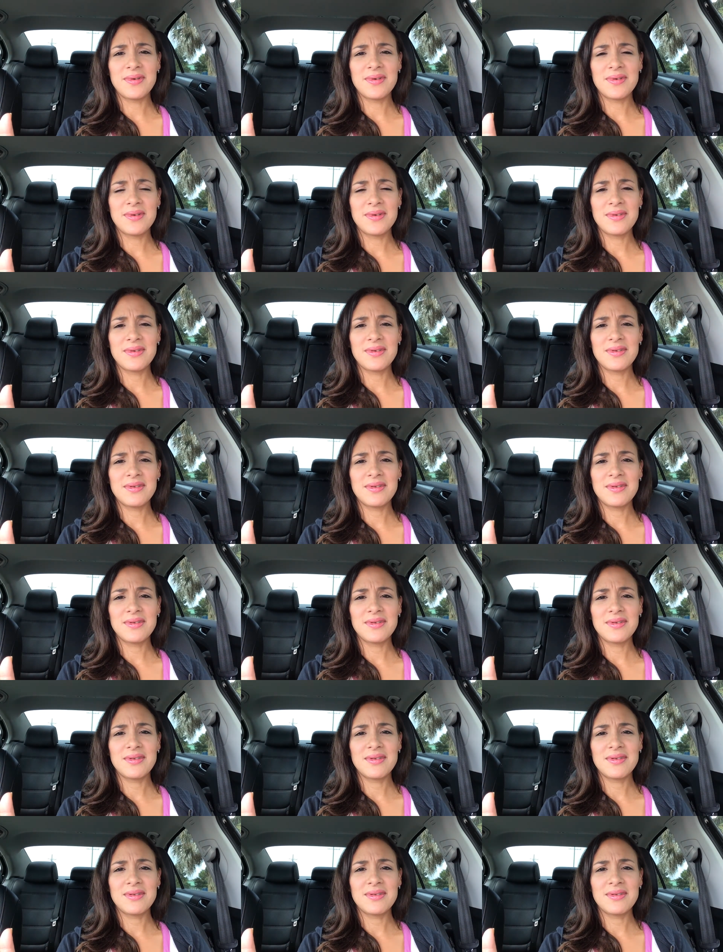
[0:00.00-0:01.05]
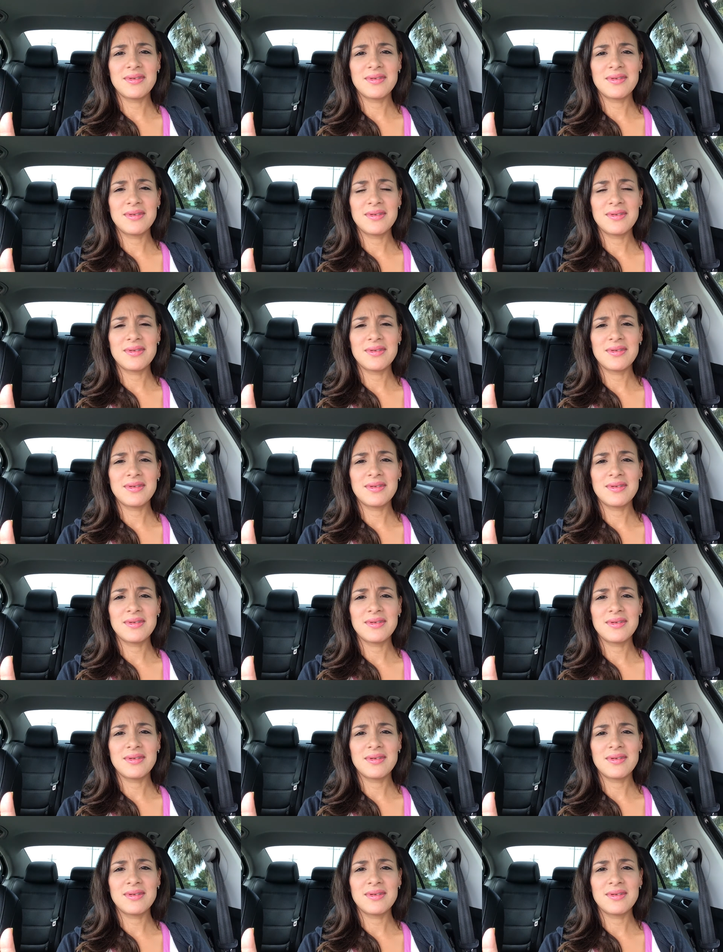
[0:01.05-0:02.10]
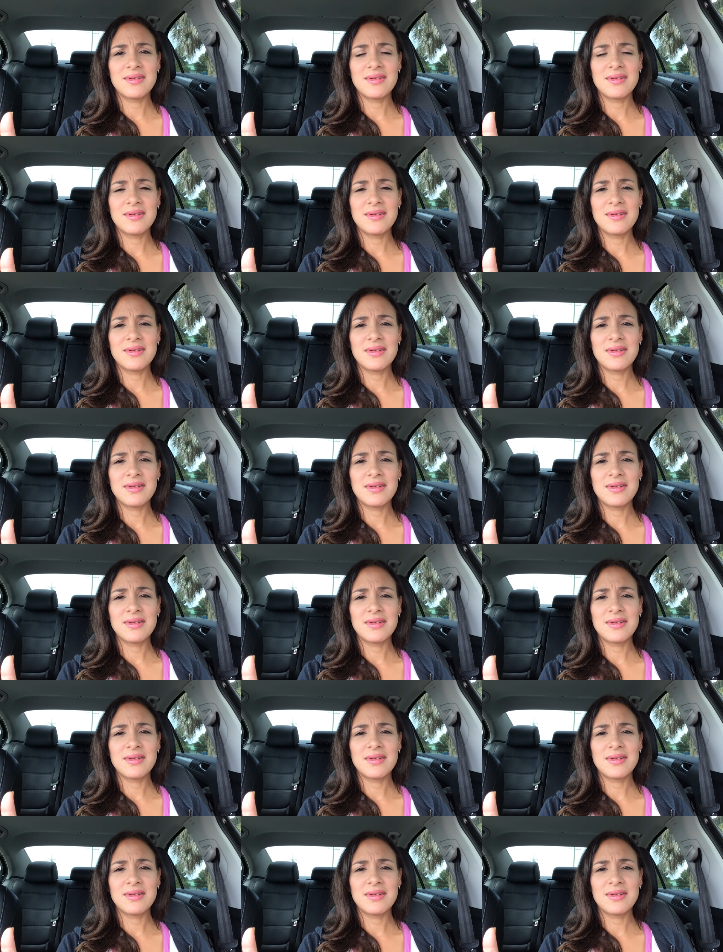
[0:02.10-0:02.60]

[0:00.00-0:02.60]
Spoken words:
Nobody speaks.